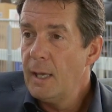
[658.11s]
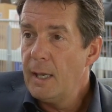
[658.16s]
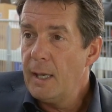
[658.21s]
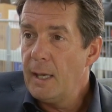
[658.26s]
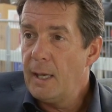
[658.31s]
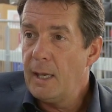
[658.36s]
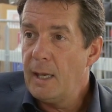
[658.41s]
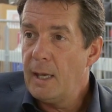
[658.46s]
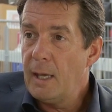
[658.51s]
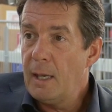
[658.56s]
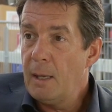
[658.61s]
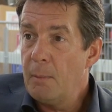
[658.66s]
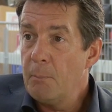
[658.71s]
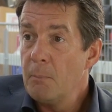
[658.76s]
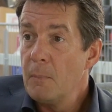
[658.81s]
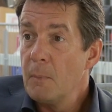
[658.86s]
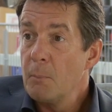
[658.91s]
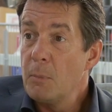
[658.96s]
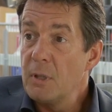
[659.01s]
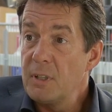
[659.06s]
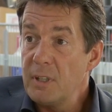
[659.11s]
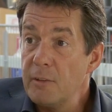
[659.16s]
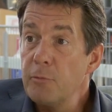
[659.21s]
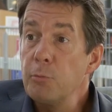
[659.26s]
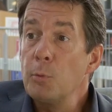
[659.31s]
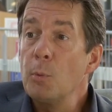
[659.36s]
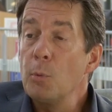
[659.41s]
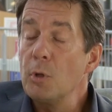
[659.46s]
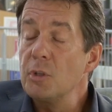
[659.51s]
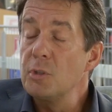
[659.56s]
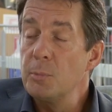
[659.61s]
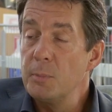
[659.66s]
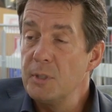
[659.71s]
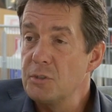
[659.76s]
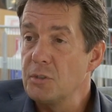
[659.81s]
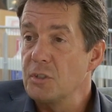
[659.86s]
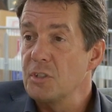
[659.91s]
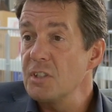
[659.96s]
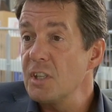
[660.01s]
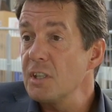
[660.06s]
But if we want to be
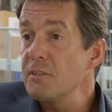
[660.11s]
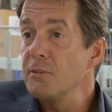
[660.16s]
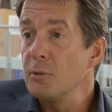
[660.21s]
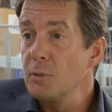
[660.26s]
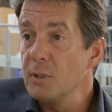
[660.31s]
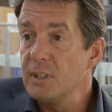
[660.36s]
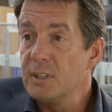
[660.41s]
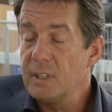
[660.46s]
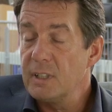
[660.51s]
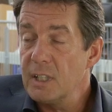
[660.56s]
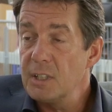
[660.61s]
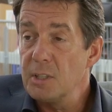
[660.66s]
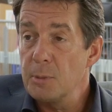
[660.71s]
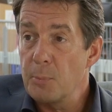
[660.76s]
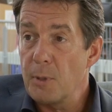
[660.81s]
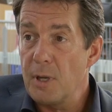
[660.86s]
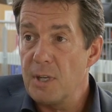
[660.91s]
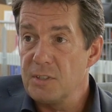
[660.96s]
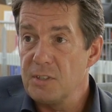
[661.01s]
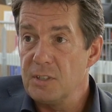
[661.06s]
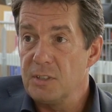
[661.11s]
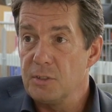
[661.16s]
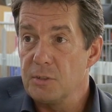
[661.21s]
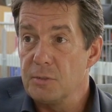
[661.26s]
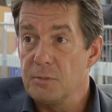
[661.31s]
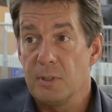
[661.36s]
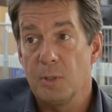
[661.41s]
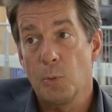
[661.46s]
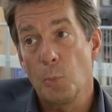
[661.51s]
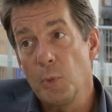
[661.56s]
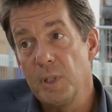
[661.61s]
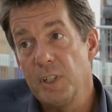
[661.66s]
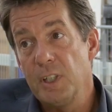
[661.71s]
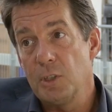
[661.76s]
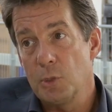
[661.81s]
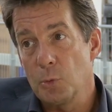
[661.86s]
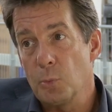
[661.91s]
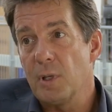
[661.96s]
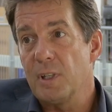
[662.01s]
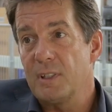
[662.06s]
successful in enterprise industry, we
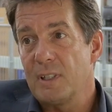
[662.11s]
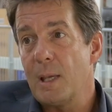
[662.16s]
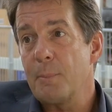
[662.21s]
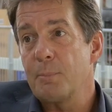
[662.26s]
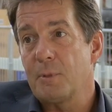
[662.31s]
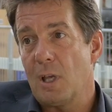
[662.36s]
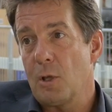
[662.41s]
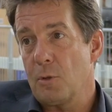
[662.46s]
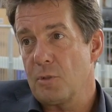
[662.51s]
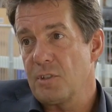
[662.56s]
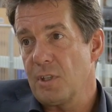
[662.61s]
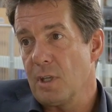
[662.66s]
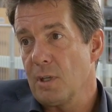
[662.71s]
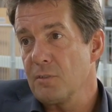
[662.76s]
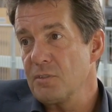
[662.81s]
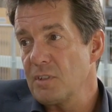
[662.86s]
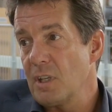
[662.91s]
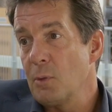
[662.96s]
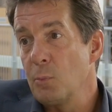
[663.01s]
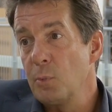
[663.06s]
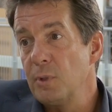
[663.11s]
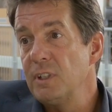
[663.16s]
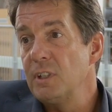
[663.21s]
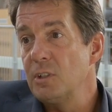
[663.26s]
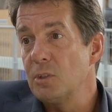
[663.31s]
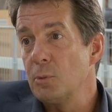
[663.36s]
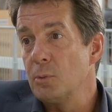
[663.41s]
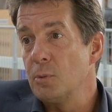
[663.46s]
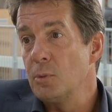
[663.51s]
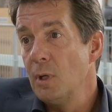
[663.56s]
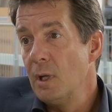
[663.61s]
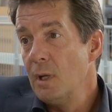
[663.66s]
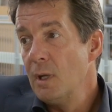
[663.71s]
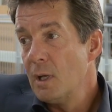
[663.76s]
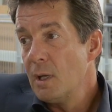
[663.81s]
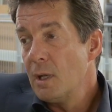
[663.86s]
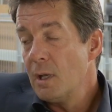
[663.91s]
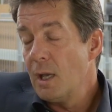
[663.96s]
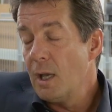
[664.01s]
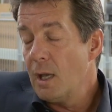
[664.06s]
need to adapt ourselves, and we need to
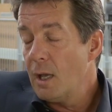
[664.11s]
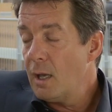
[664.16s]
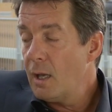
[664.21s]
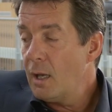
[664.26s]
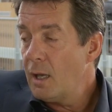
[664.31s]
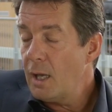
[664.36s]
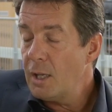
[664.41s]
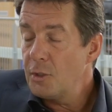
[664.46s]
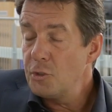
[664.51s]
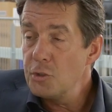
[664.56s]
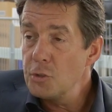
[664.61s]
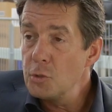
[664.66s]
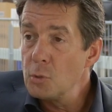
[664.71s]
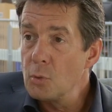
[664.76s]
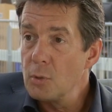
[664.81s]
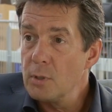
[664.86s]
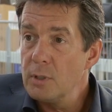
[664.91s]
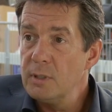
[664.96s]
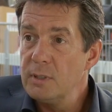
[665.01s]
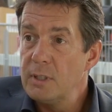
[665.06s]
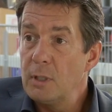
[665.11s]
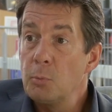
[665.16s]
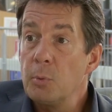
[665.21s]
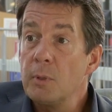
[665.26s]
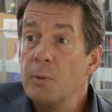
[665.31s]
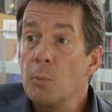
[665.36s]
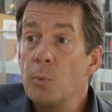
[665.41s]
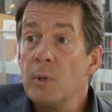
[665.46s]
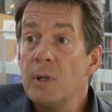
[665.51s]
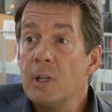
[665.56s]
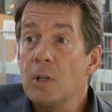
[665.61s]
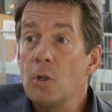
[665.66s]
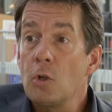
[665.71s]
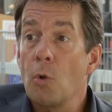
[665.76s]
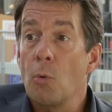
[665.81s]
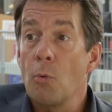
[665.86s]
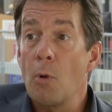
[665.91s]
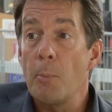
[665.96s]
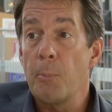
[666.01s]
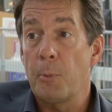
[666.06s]
ensure that we really
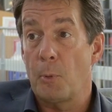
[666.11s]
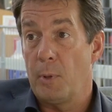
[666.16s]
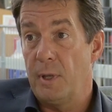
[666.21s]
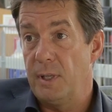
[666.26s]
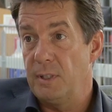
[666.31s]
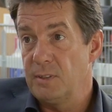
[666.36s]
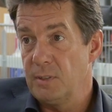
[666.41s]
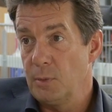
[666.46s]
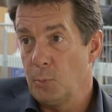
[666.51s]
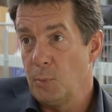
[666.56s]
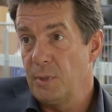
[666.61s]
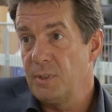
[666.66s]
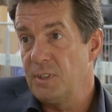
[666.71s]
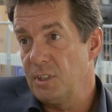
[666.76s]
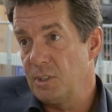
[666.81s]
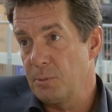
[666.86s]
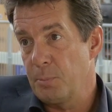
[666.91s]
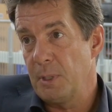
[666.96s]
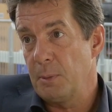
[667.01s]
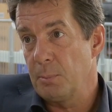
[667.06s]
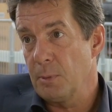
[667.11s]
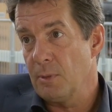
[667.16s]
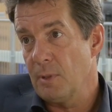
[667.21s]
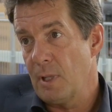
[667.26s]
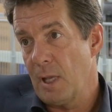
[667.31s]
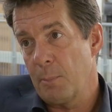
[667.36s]
cooperate with these people.